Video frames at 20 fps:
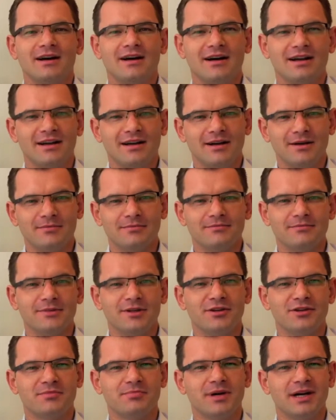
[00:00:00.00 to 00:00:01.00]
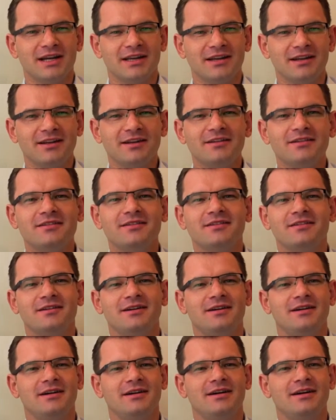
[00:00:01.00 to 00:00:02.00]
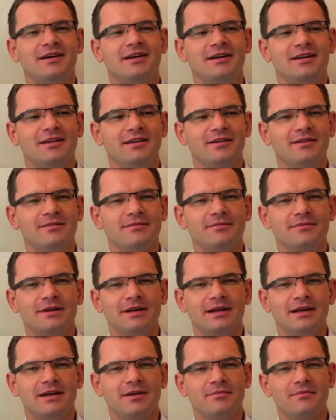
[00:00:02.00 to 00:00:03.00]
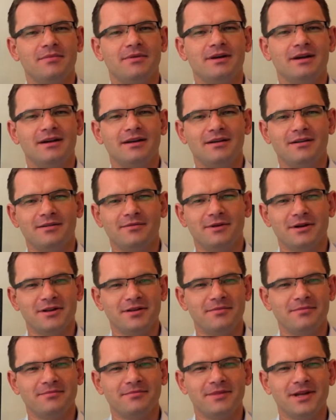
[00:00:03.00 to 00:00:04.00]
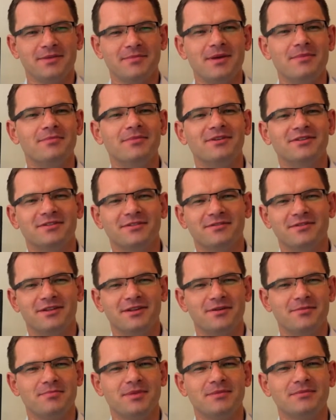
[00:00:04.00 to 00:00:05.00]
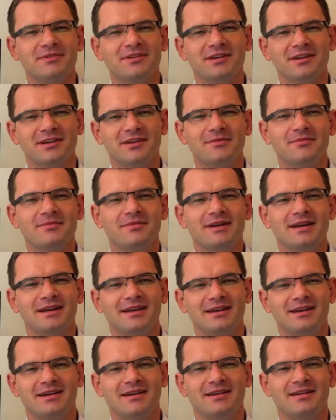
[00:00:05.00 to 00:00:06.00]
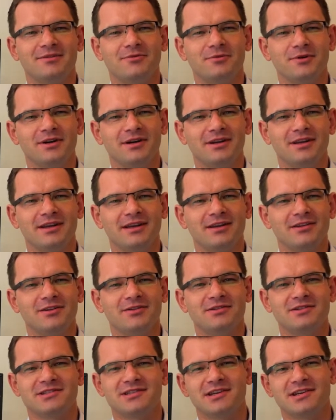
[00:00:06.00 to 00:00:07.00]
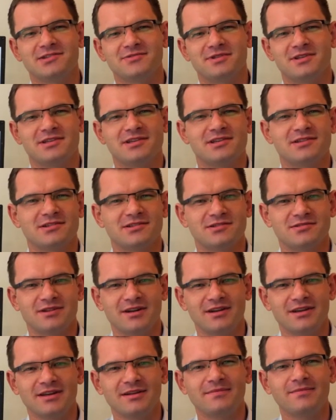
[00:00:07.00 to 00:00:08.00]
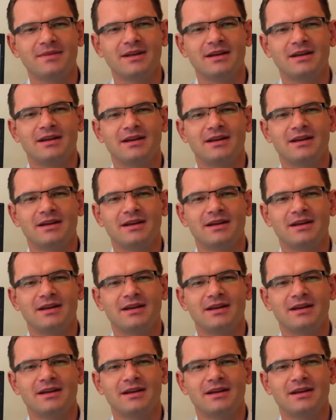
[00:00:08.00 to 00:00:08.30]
Hi, I'm Luke Parkitny. I am one of the many members of the BIN team working at Neuroscience Research Australia.